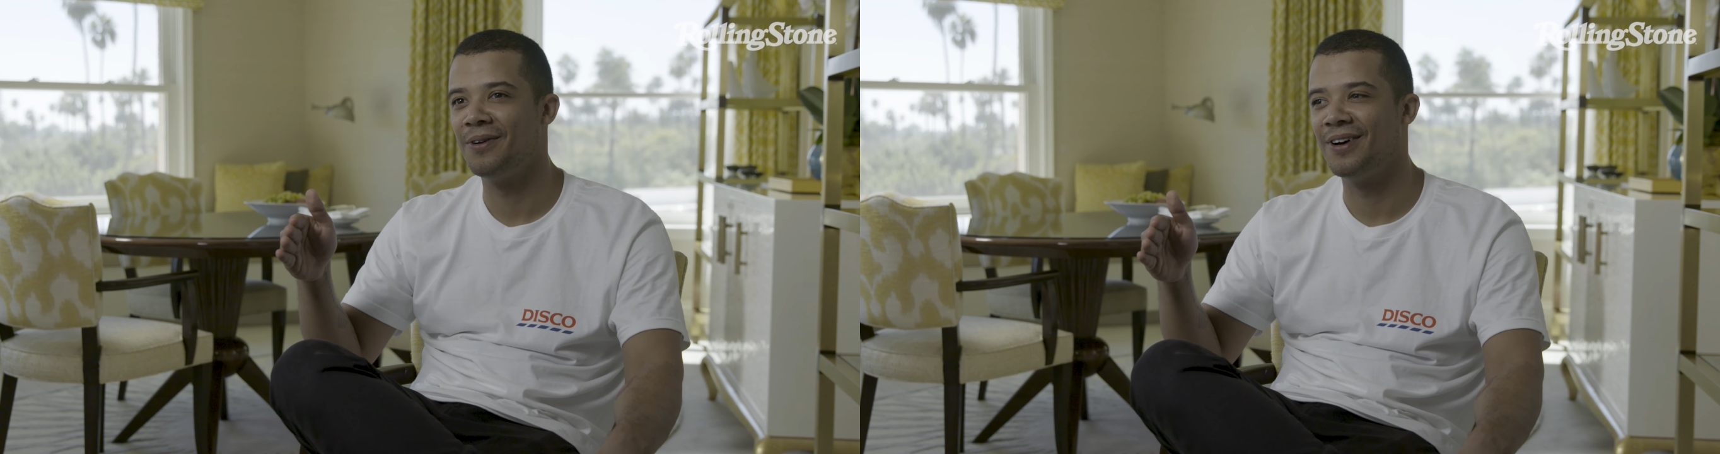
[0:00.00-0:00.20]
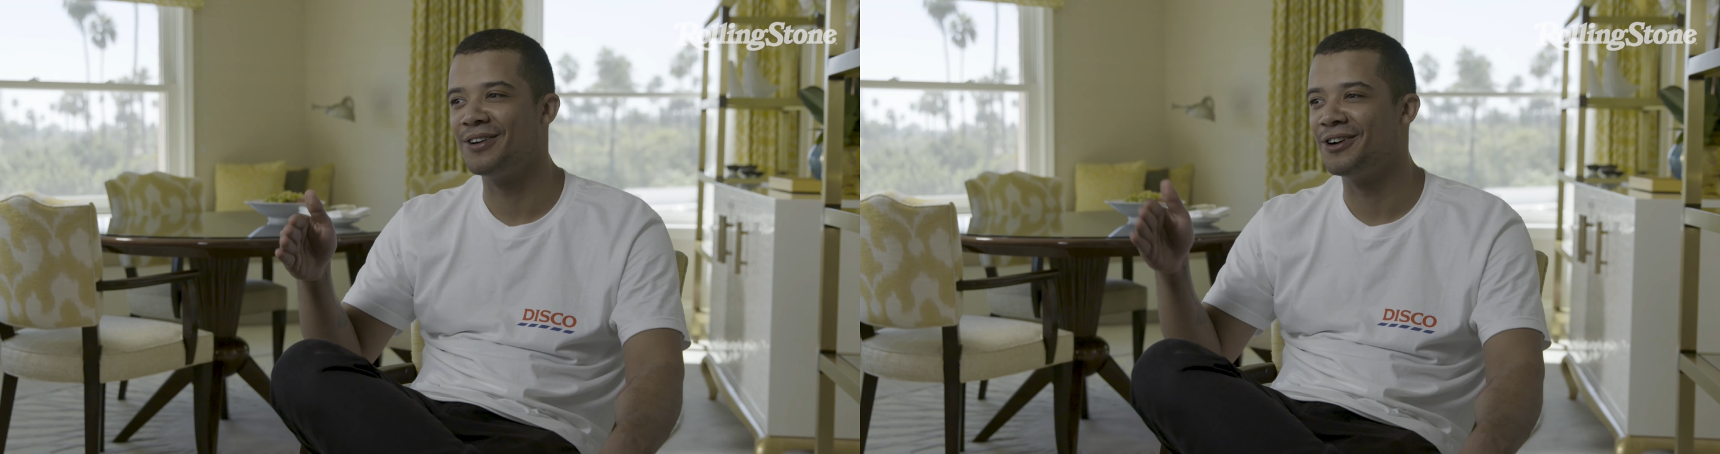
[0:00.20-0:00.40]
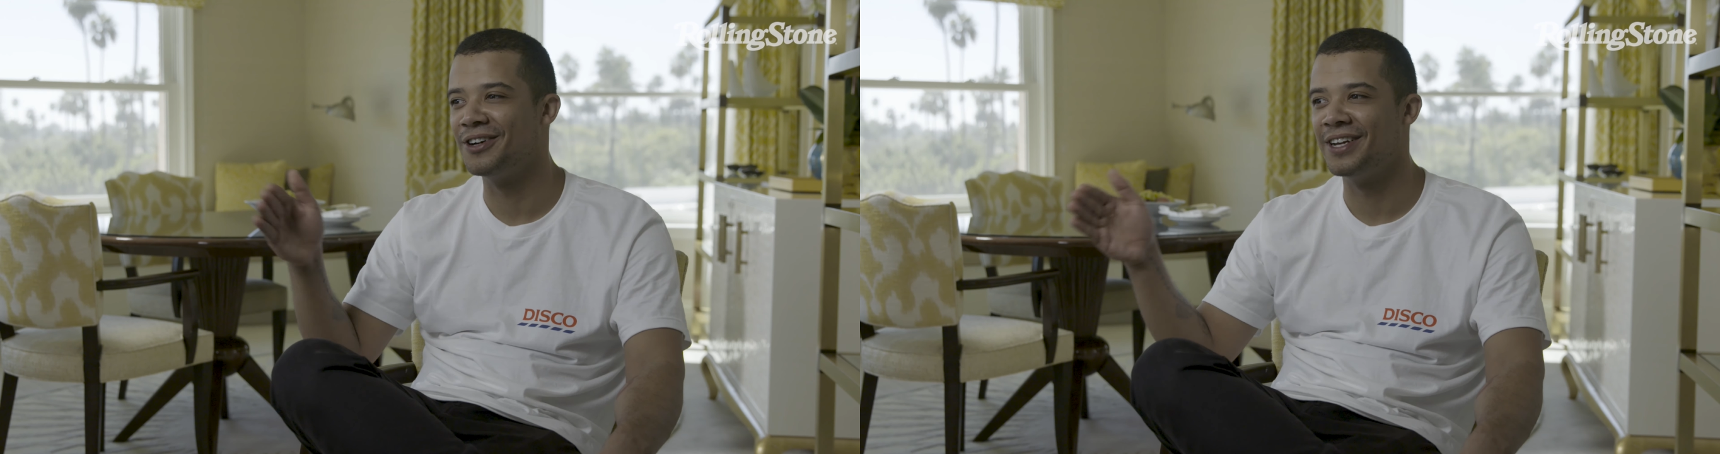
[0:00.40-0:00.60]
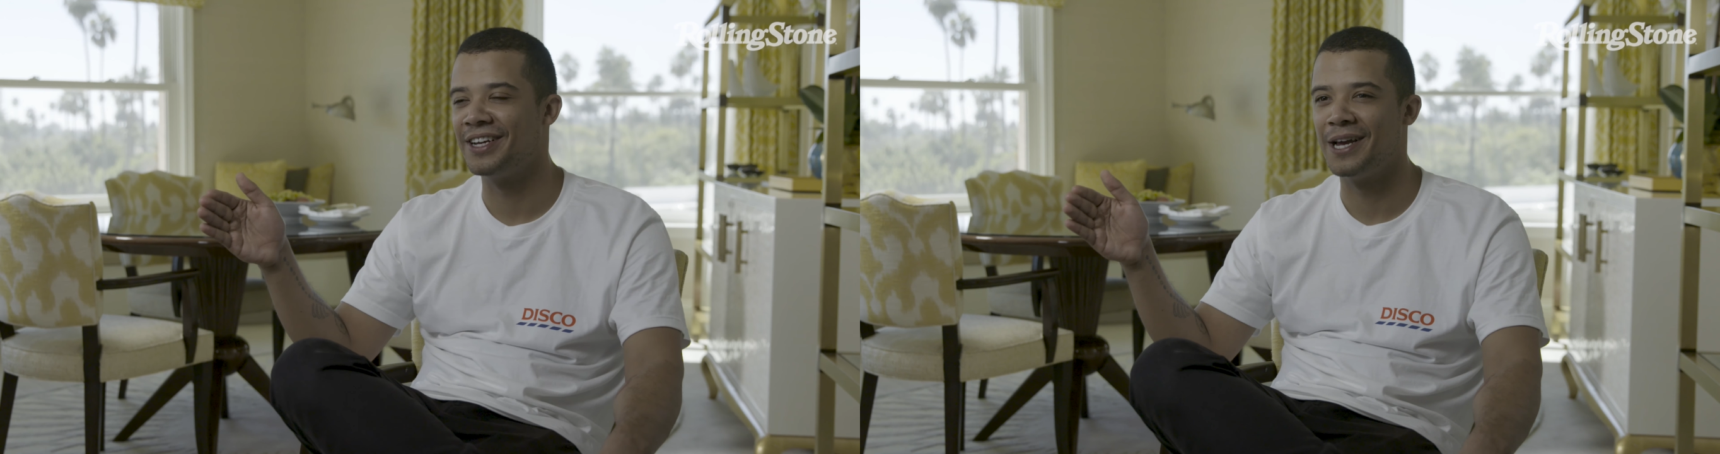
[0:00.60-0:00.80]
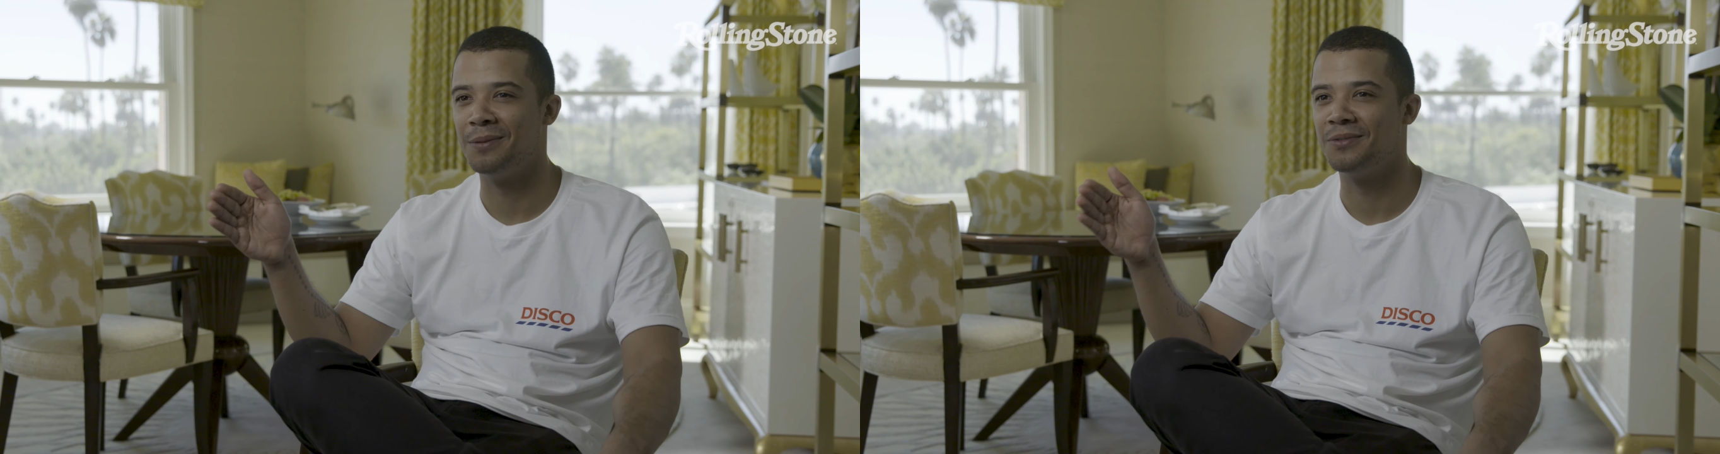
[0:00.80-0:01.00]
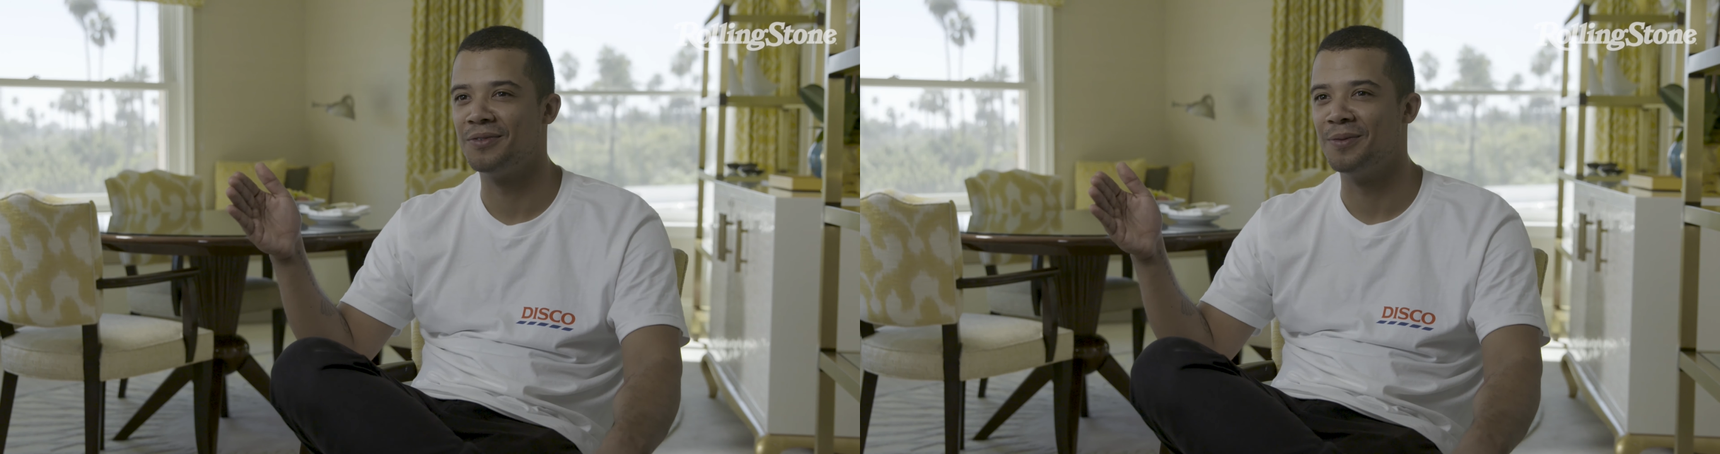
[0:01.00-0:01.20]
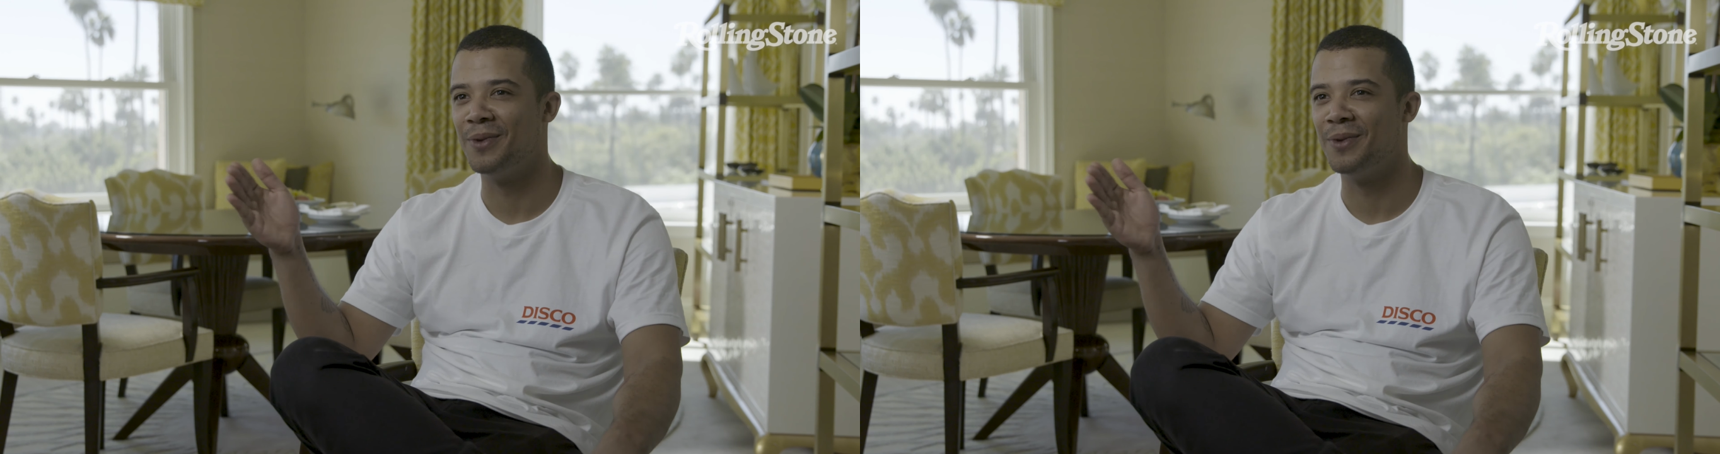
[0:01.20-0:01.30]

I'd go and get games from the